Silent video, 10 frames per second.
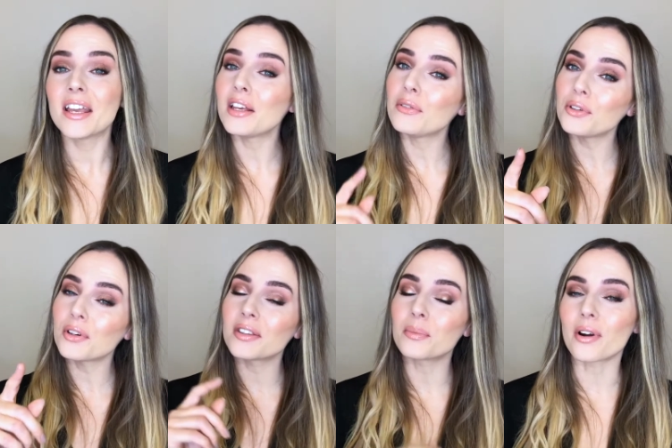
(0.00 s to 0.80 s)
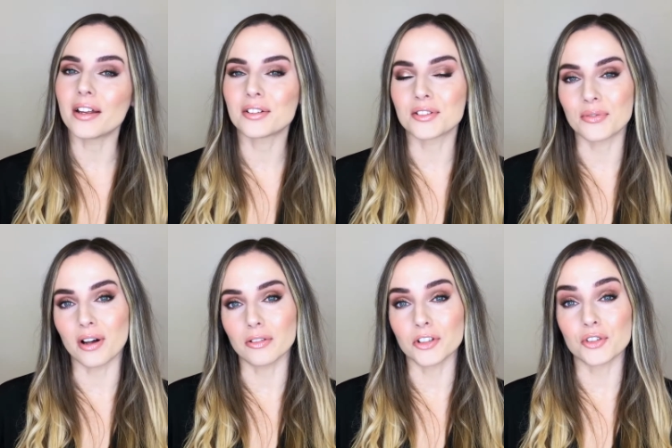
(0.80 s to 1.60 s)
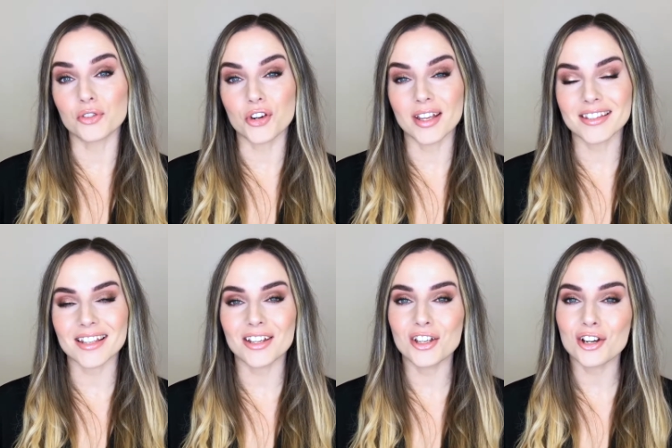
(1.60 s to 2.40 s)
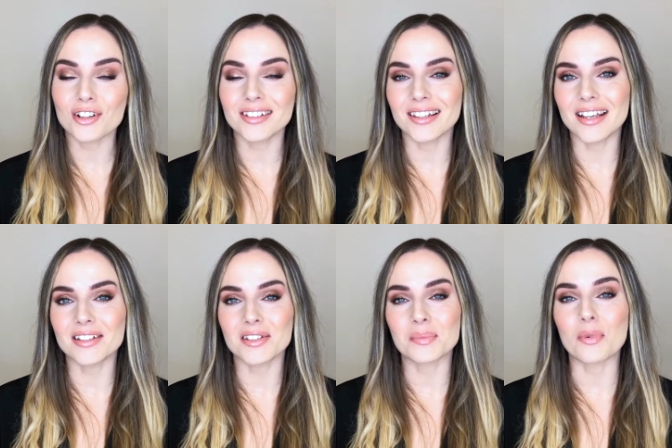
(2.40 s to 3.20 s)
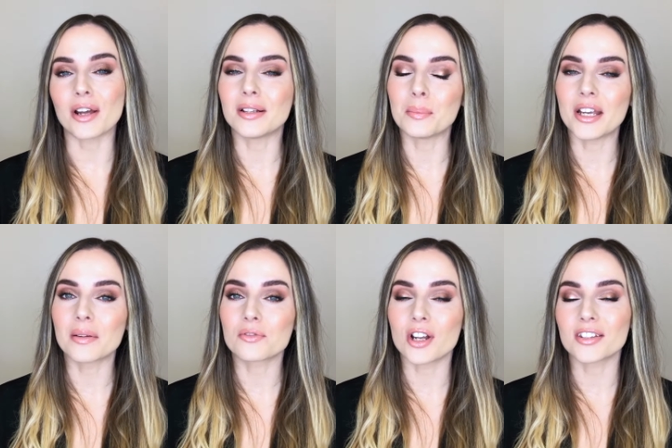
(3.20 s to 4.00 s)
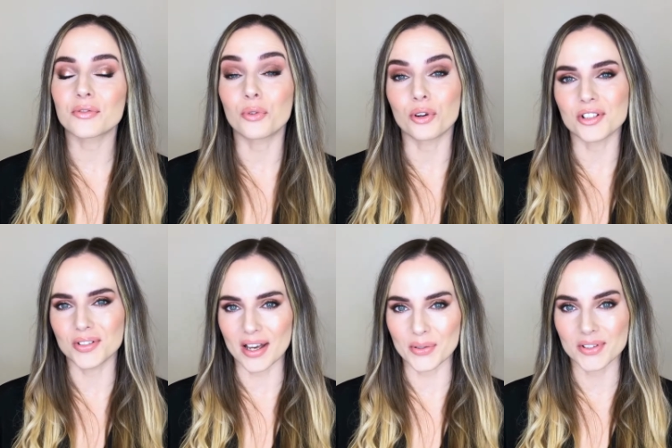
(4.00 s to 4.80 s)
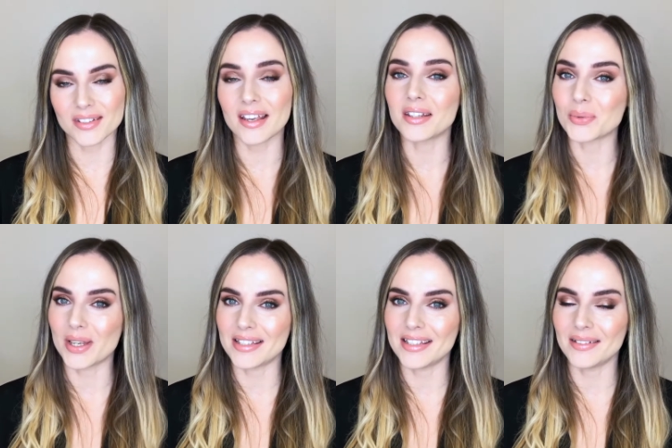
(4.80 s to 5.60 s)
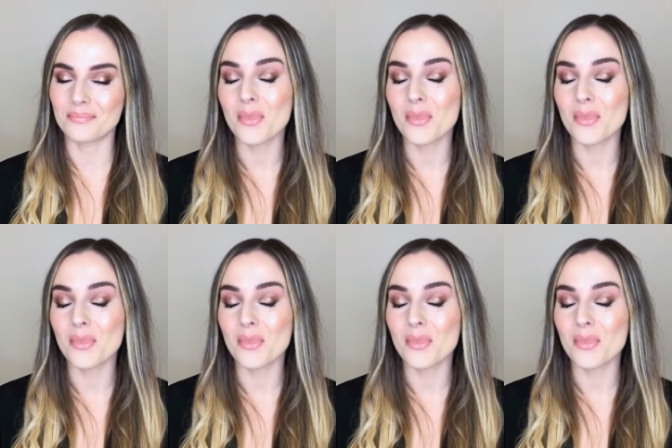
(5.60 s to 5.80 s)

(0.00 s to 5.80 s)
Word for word: If you are the bride who's following the trends, here are the latest bridal makeup trends for 2020.